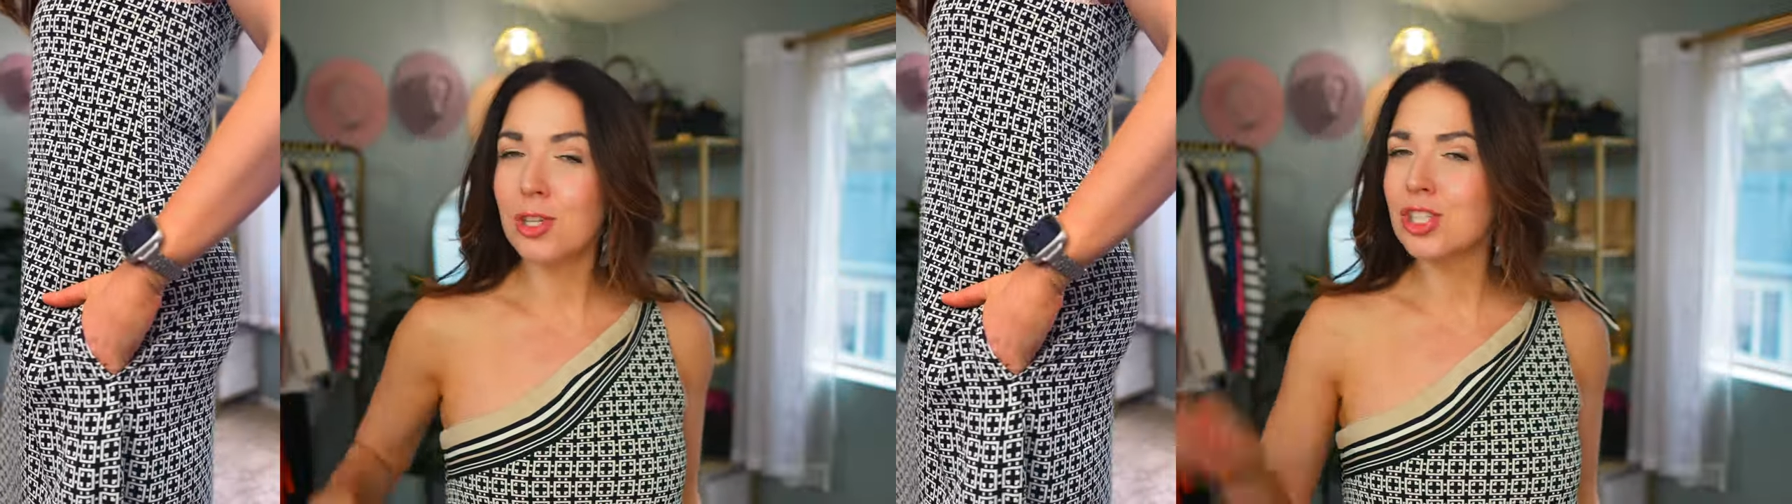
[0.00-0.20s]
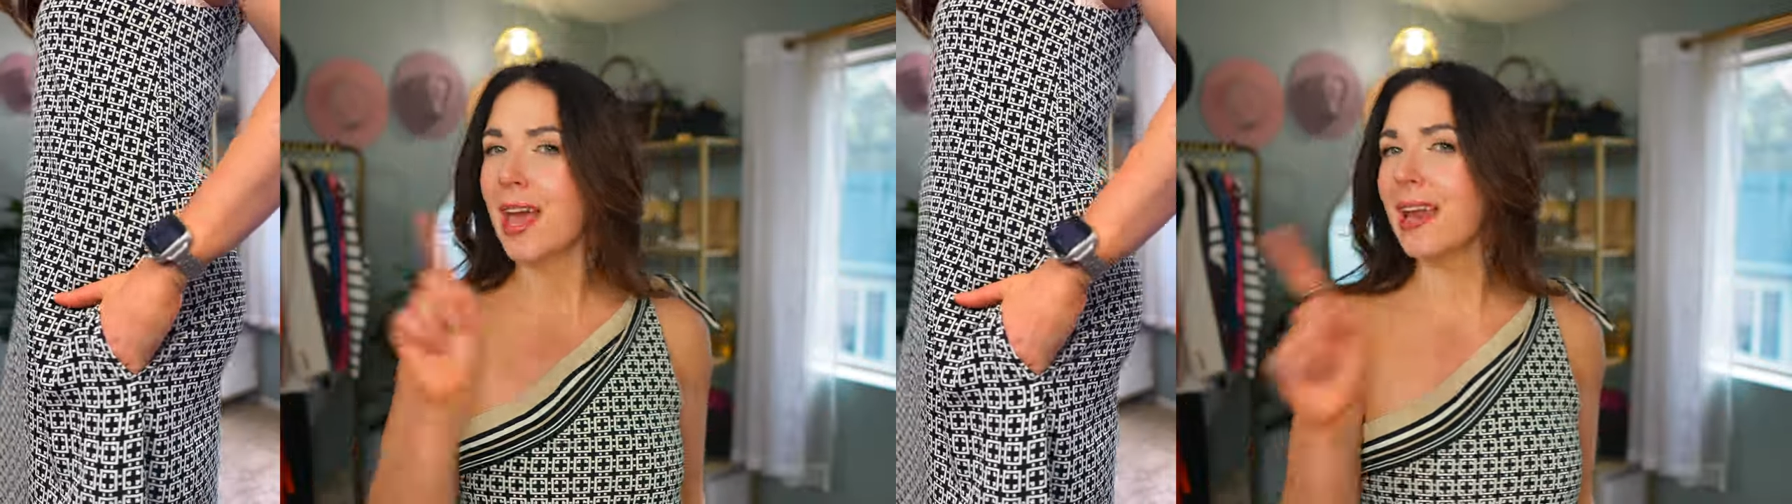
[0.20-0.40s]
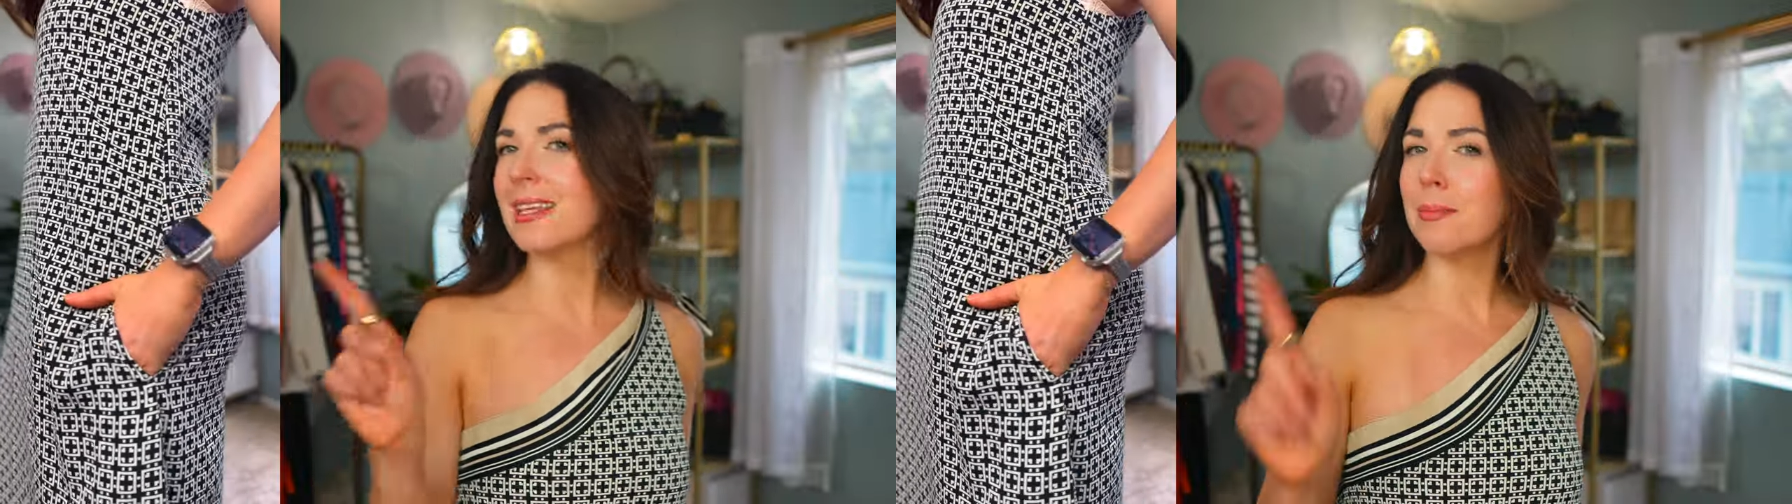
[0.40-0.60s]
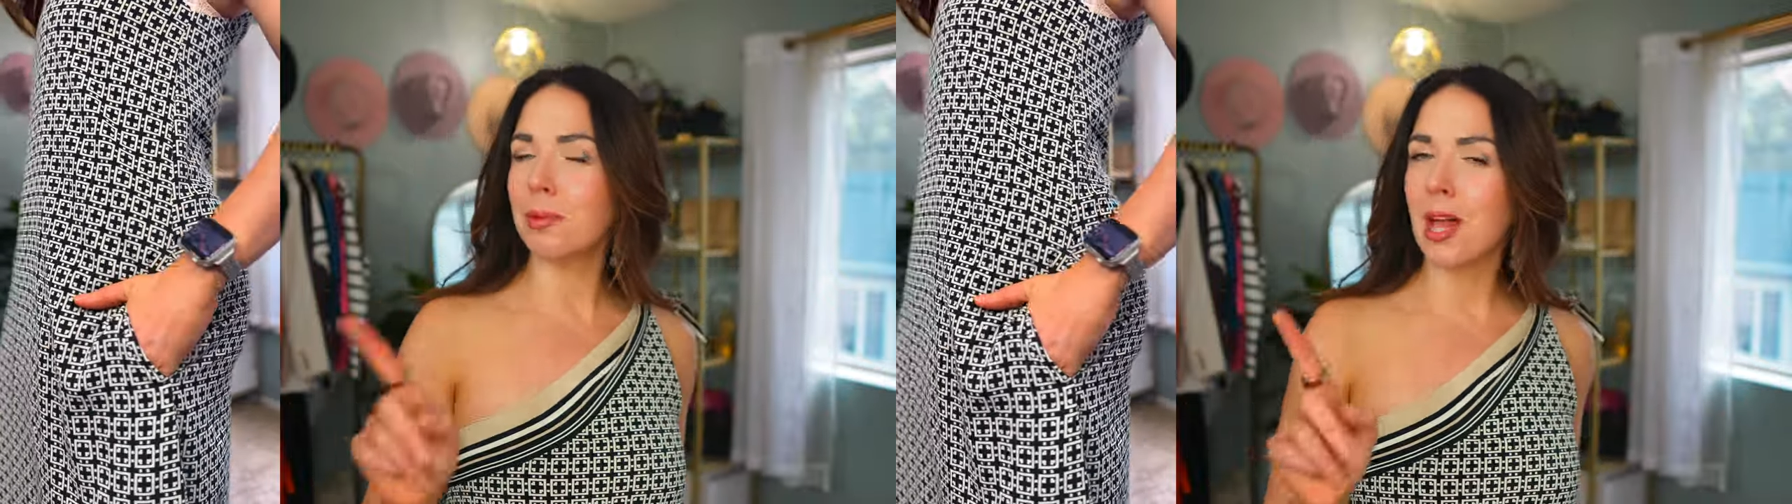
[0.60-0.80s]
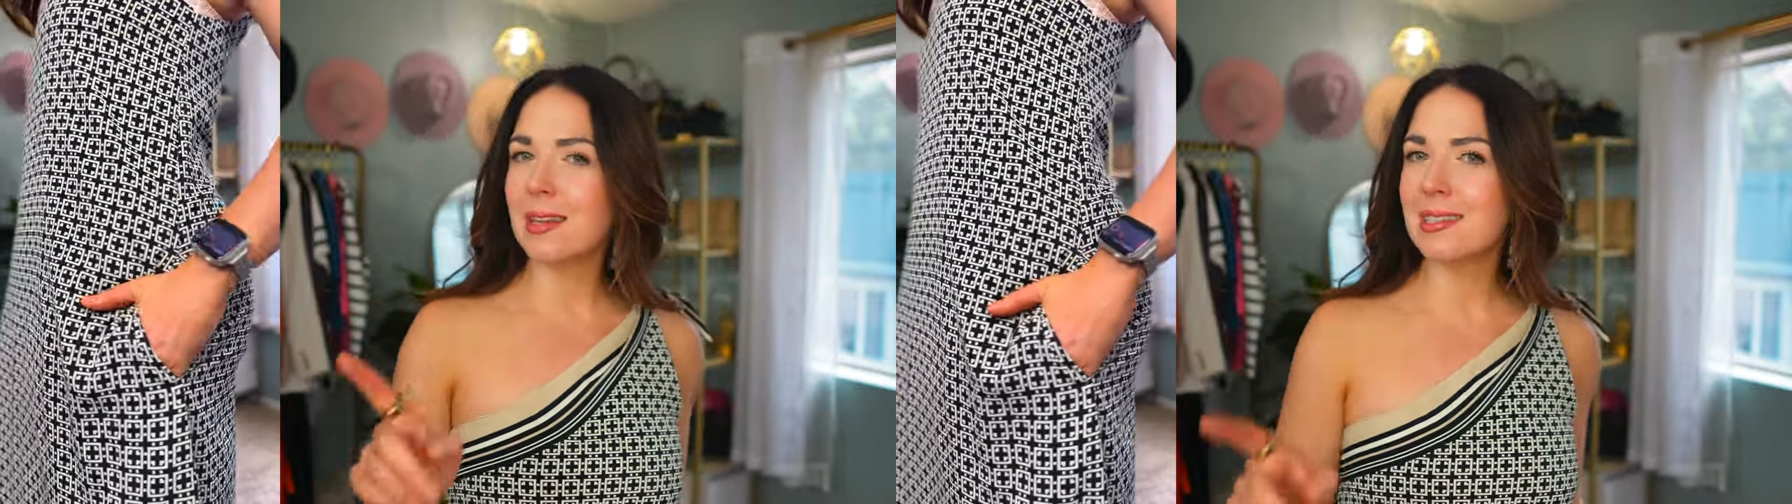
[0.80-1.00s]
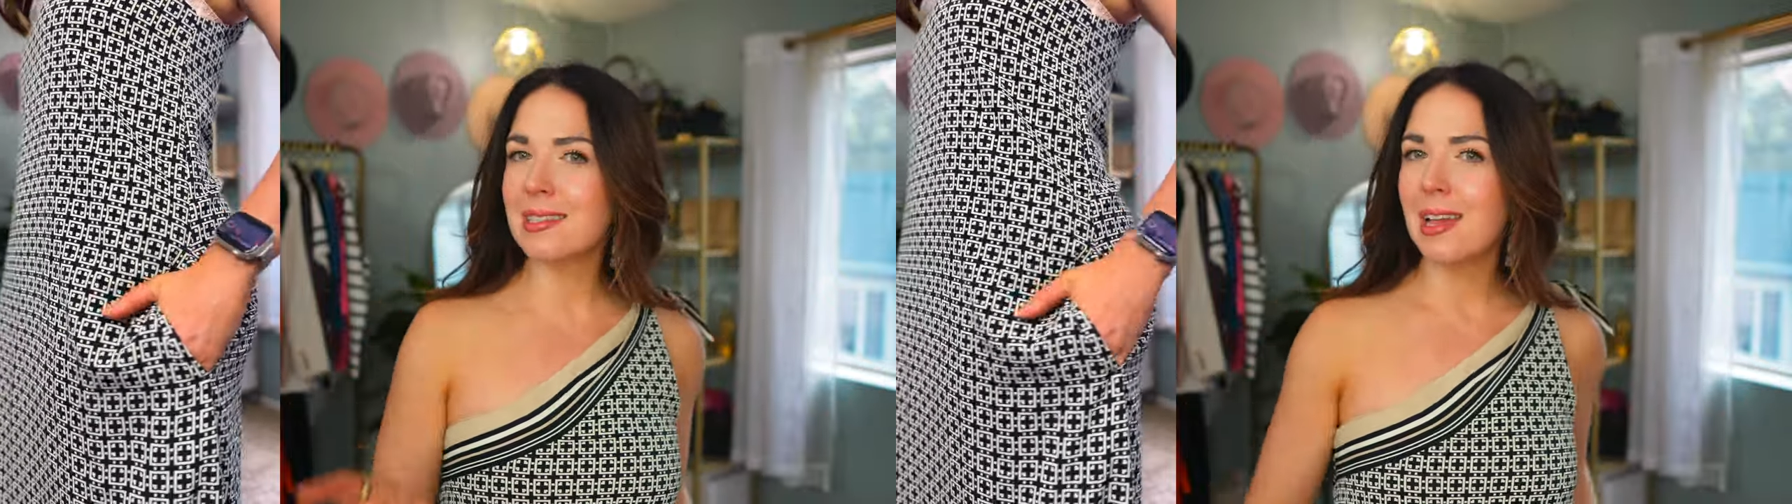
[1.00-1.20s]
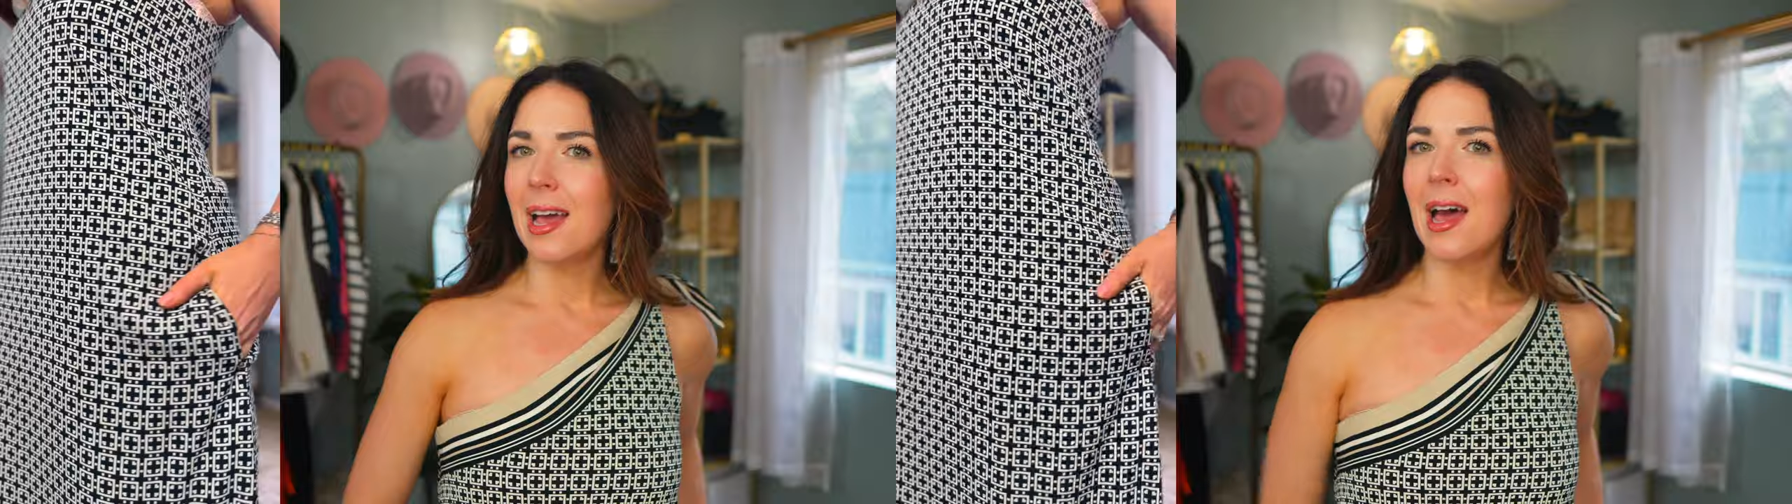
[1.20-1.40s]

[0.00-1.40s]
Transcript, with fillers: which that is a plus.